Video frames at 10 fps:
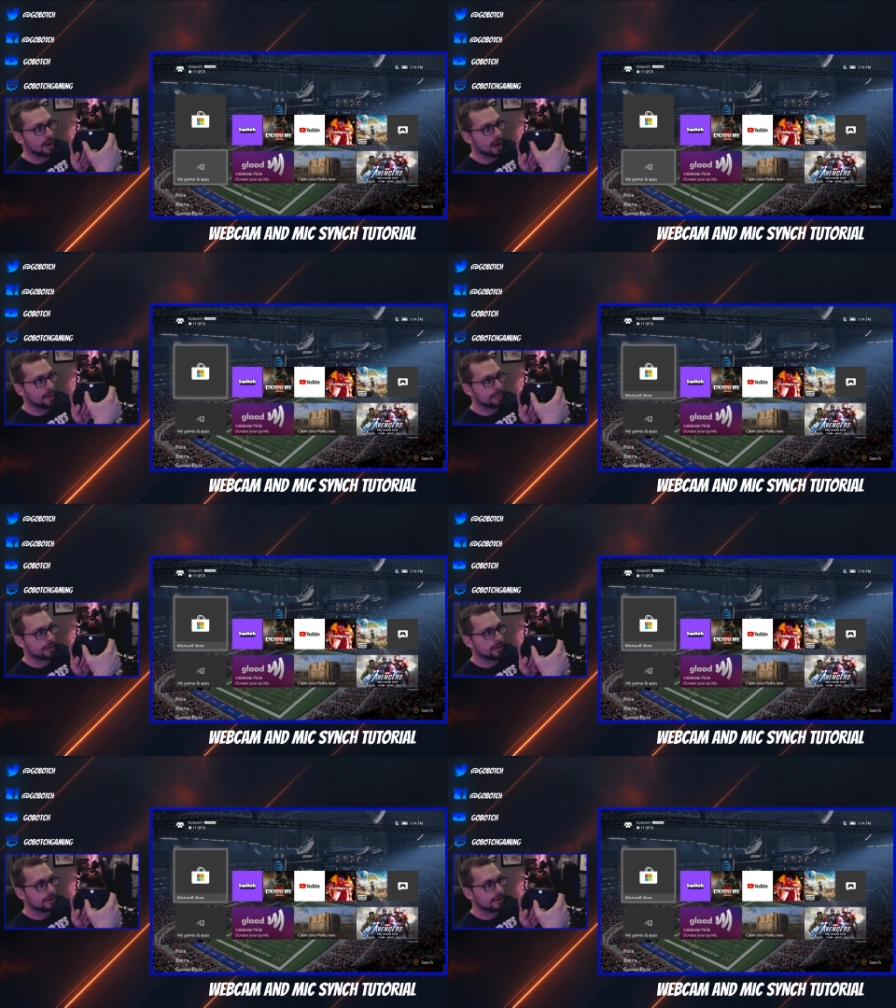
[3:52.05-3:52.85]
Up,
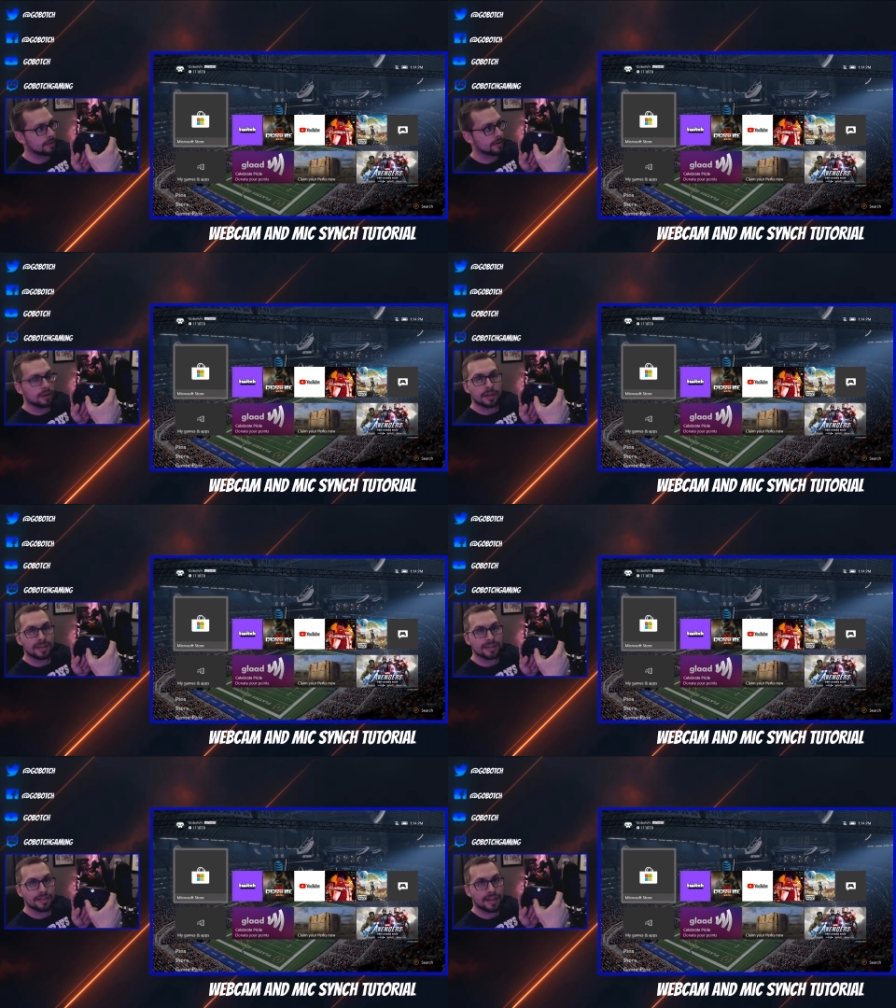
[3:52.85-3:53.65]

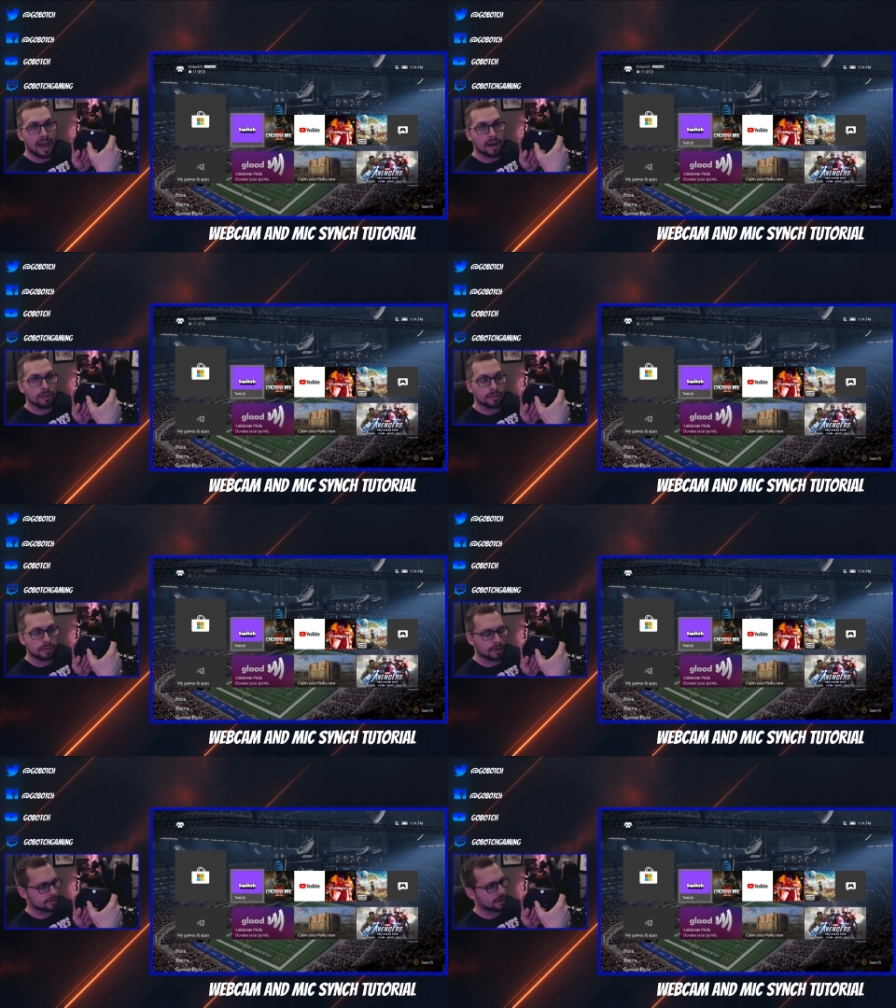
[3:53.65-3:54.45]
down,
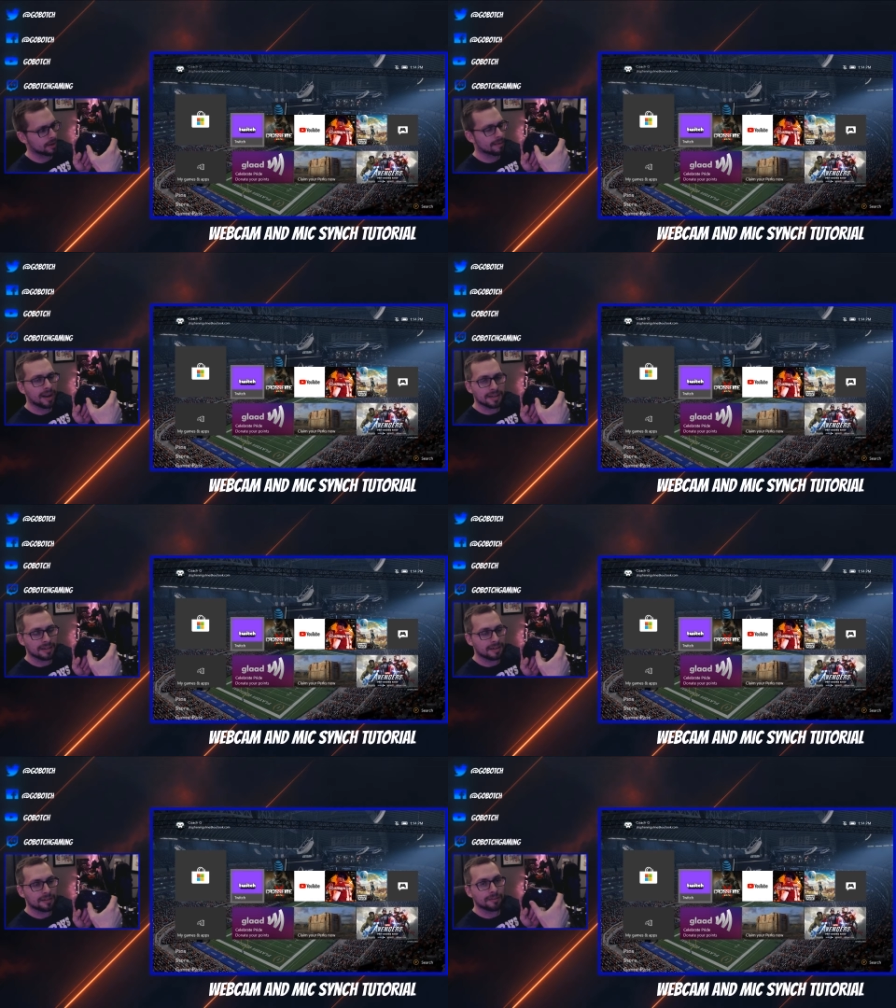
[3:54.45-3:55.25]
or sorry, right,
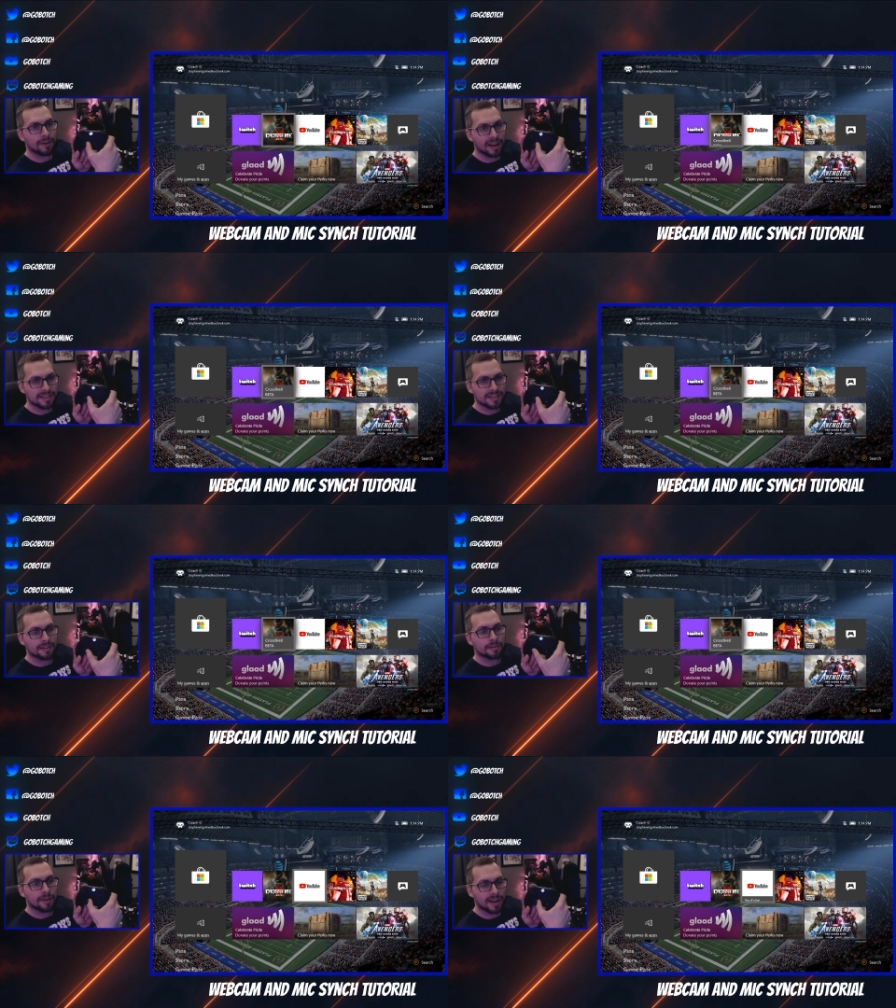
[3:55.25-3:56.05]
right,
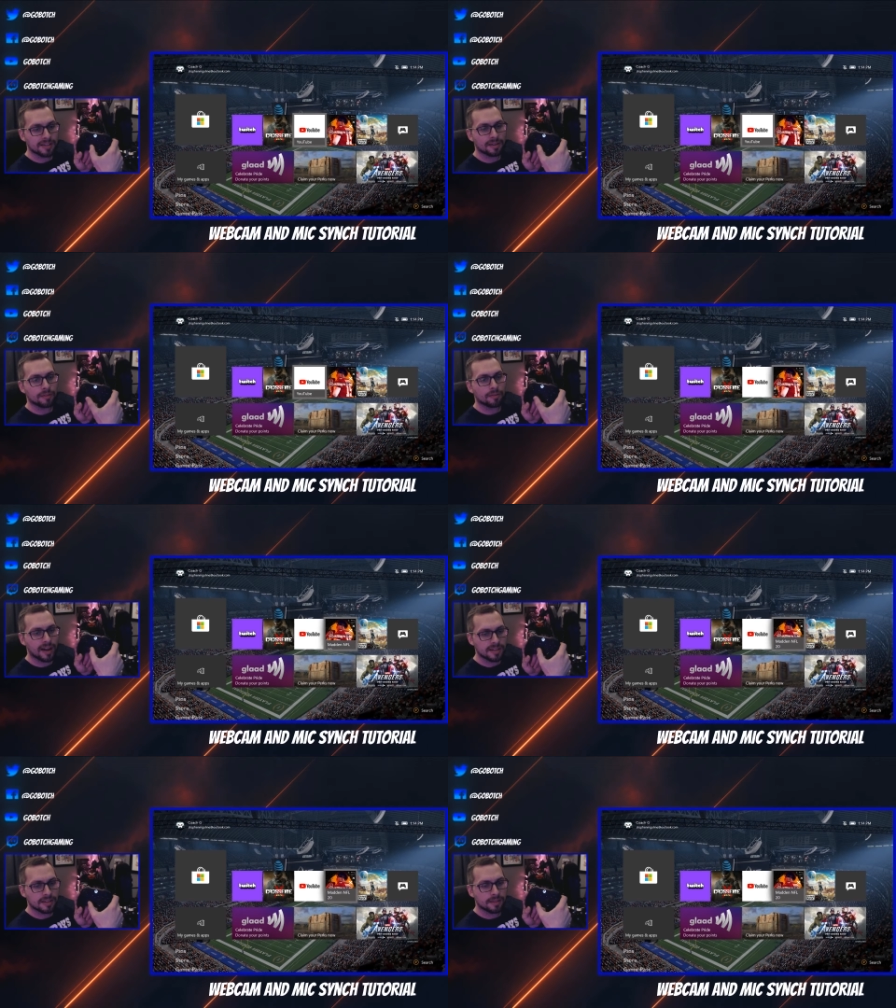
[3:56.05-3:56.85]
right,
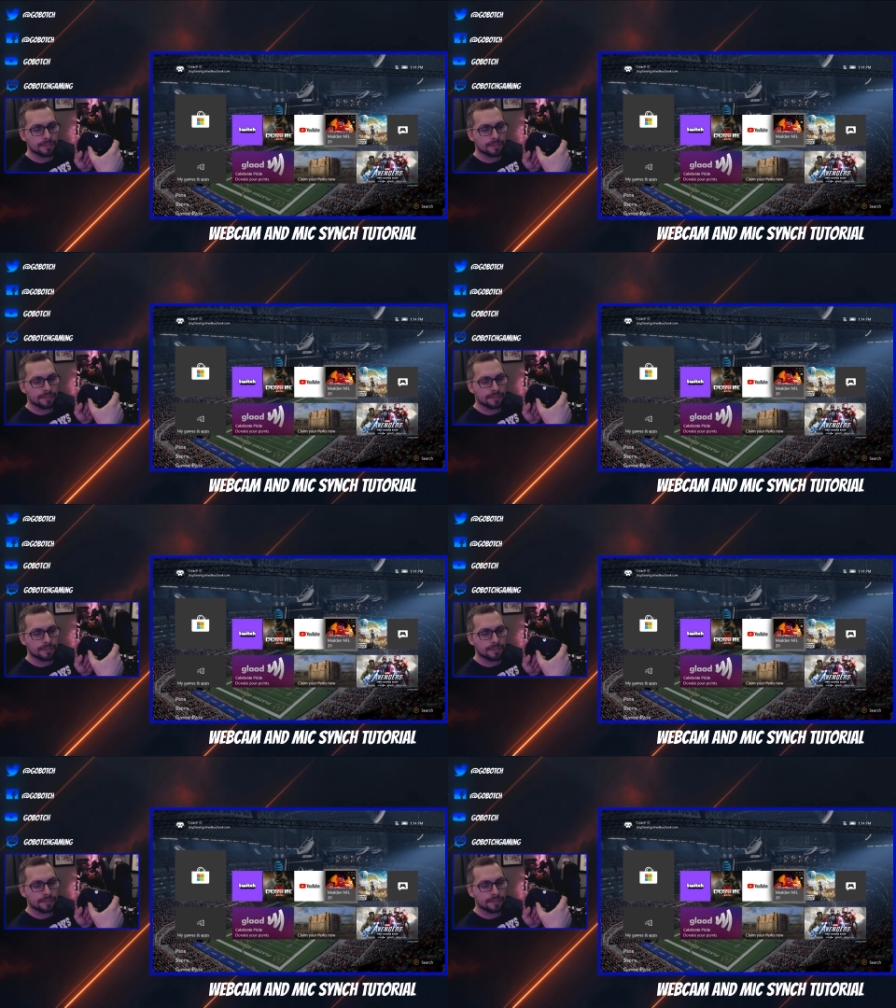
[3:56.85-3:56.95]
right,